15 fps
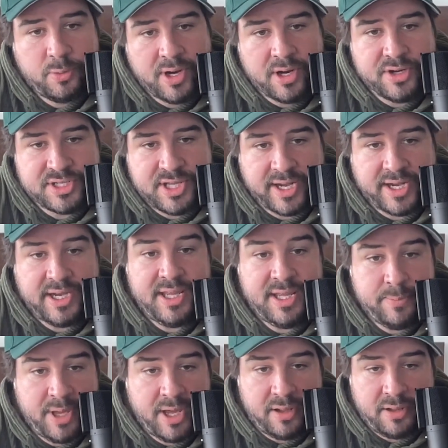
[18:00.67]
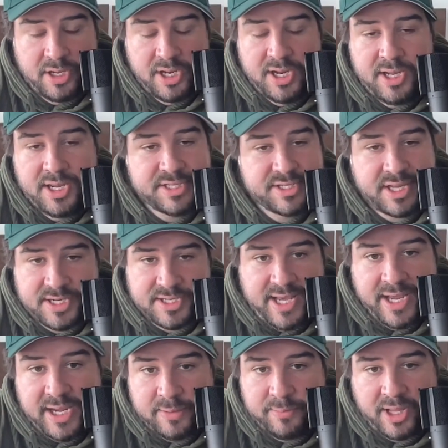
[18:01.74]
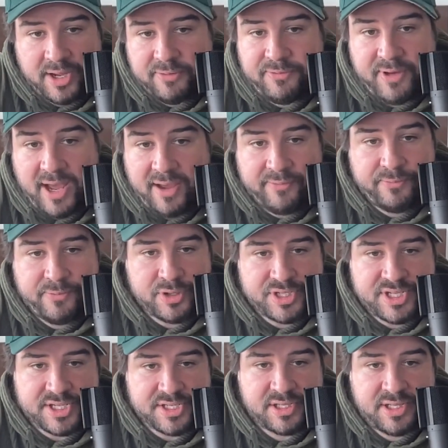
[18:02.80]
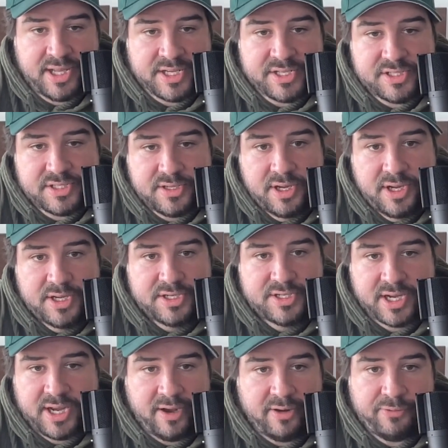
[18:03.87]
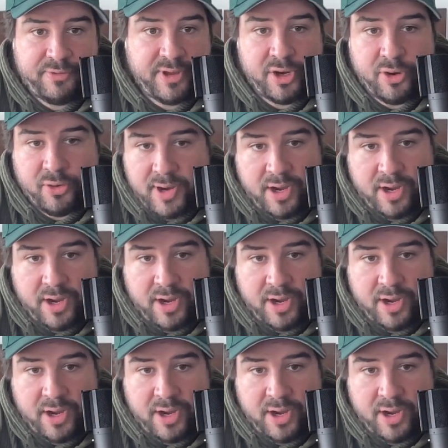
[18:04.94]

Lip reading: Whereas like an email, it's going to take them like 5 or 6 clicks to kind of figure